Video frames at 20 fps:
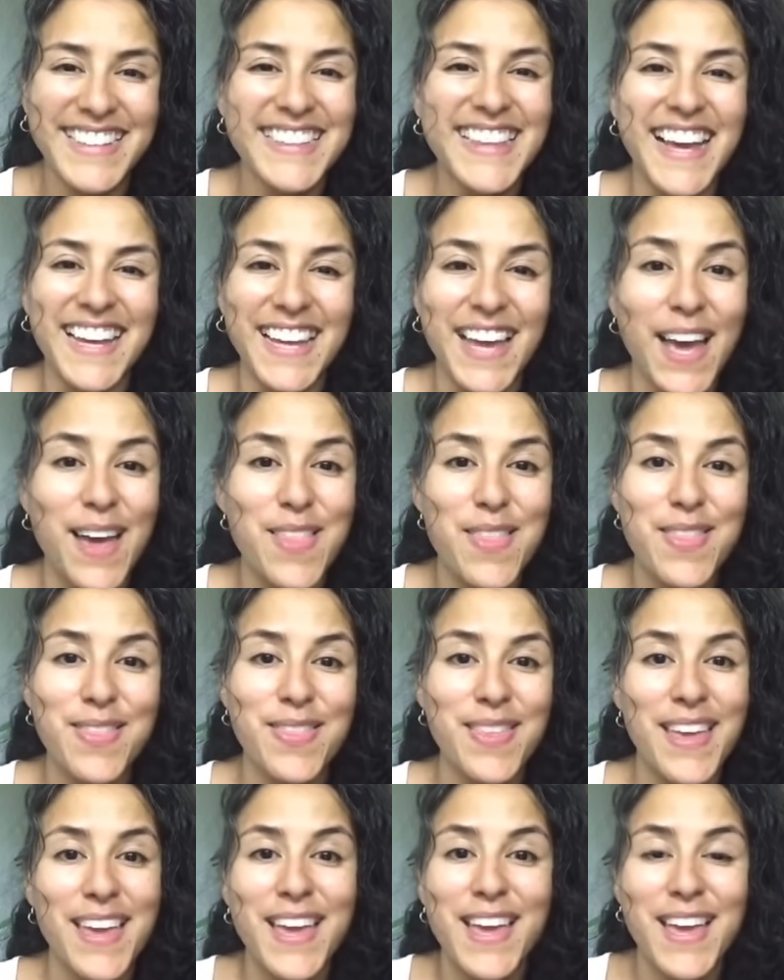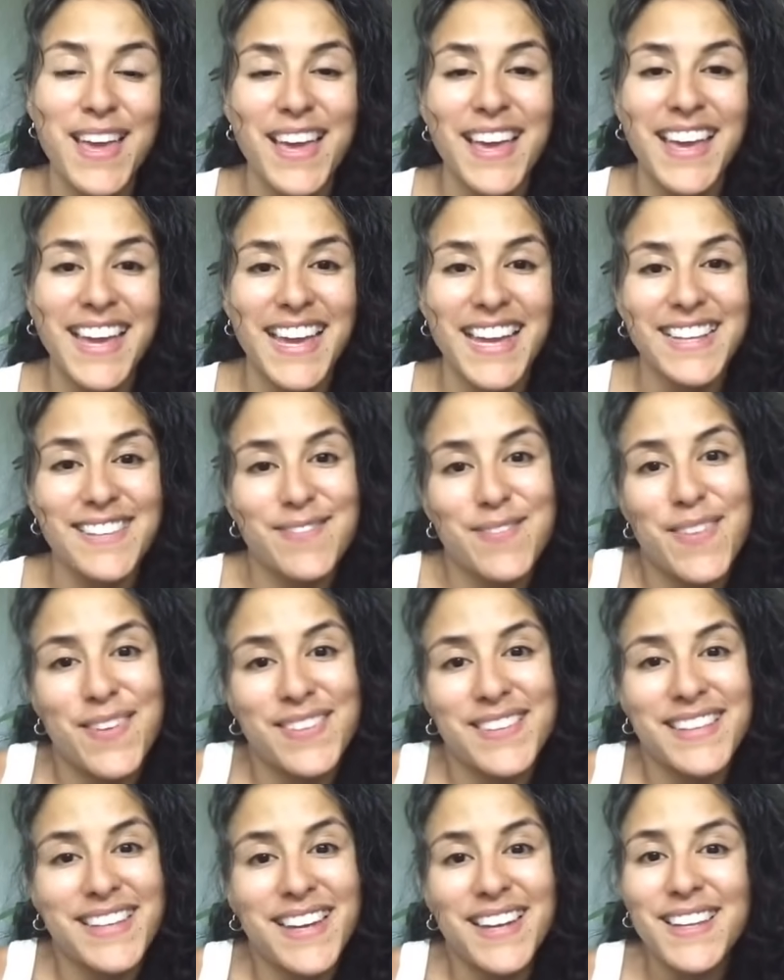like it,
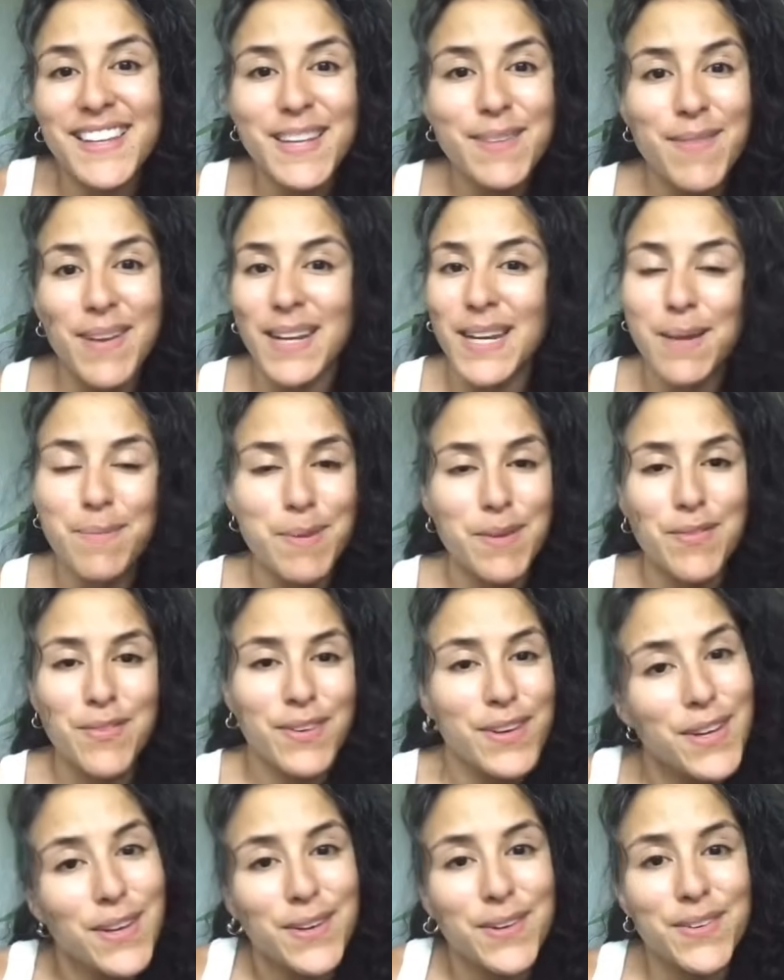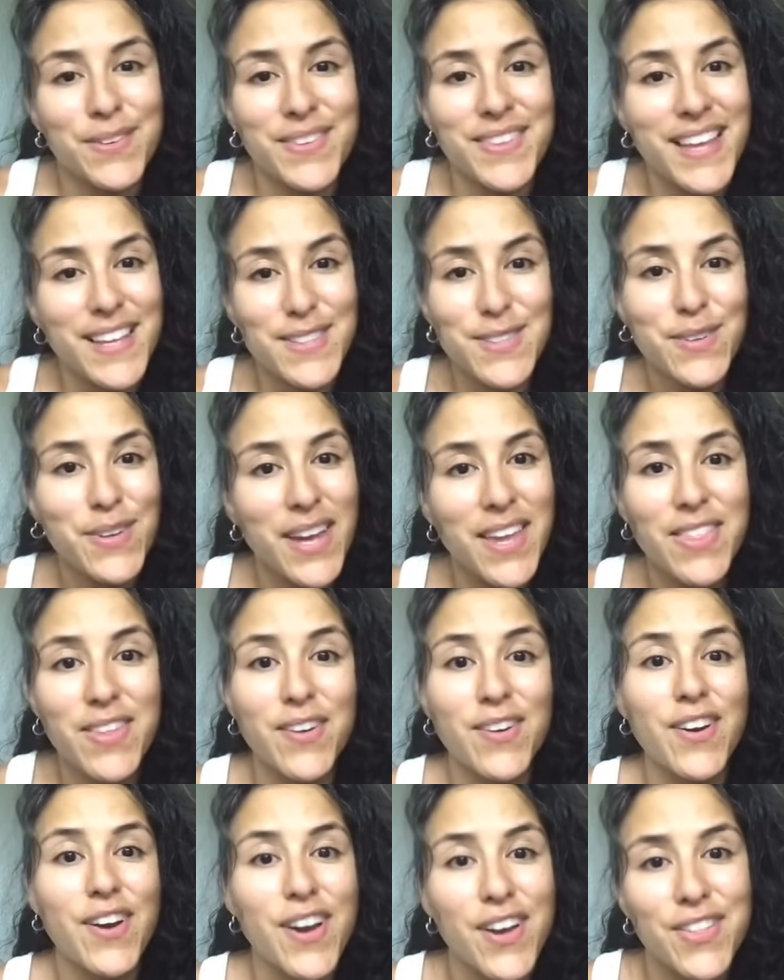the cuddling might not be for you, and that's okay.
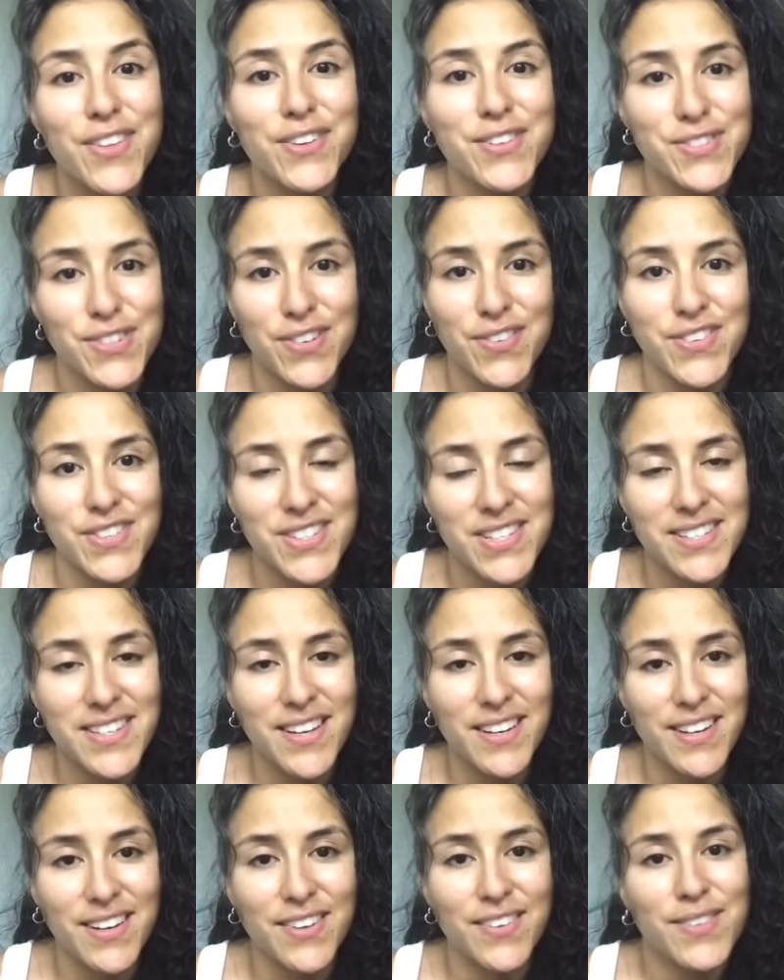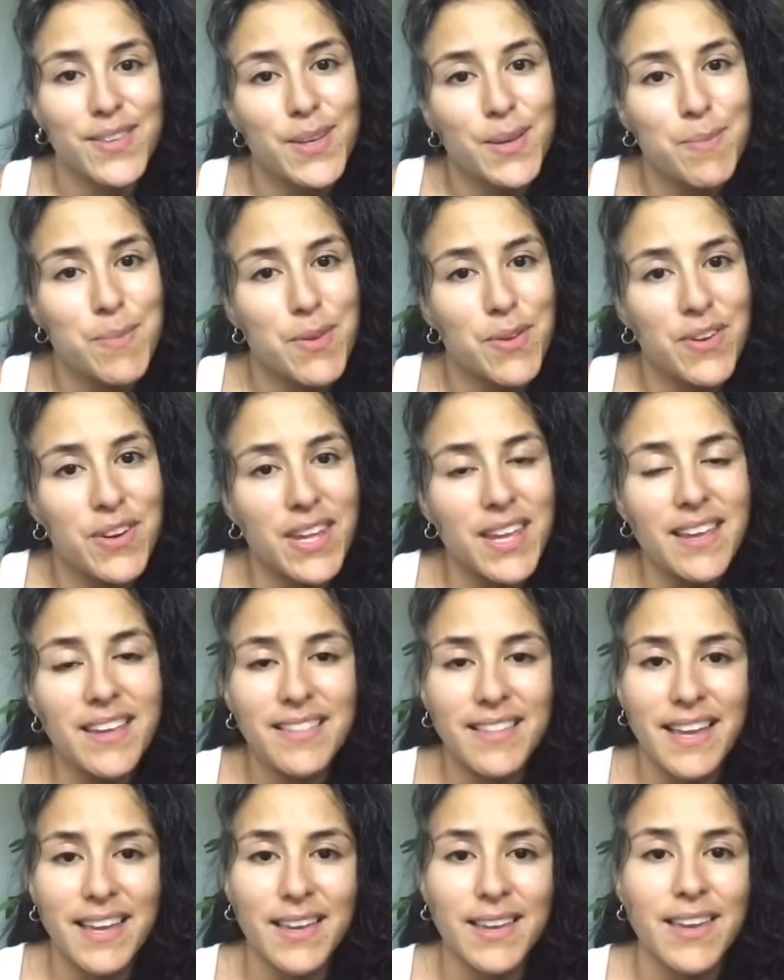There are other services out here in the community,
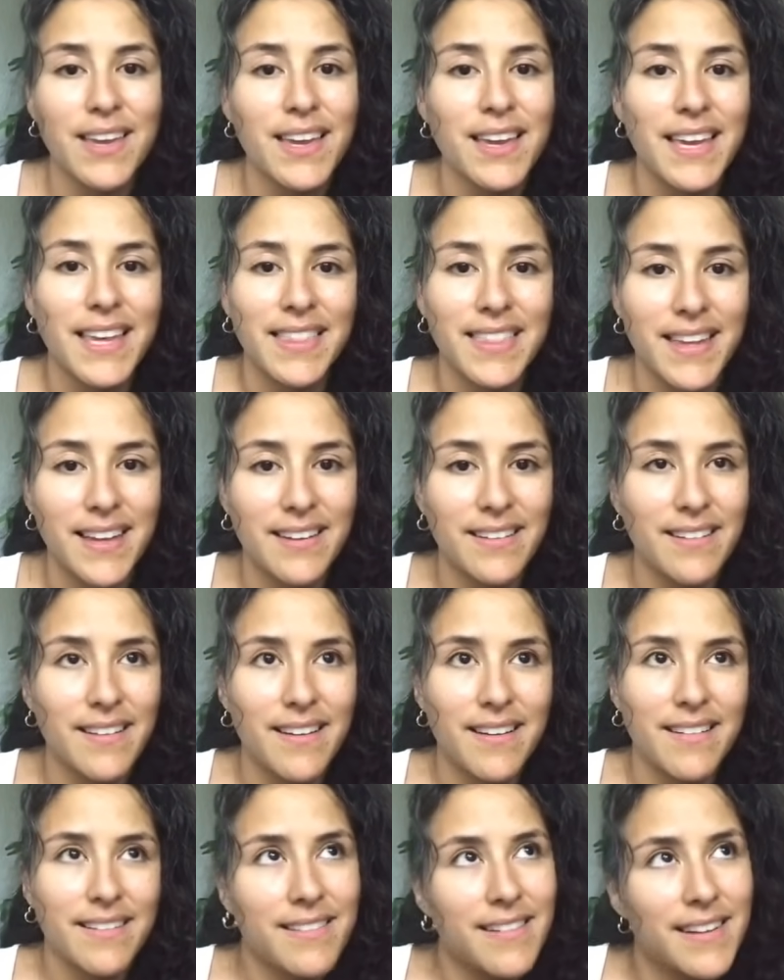like that are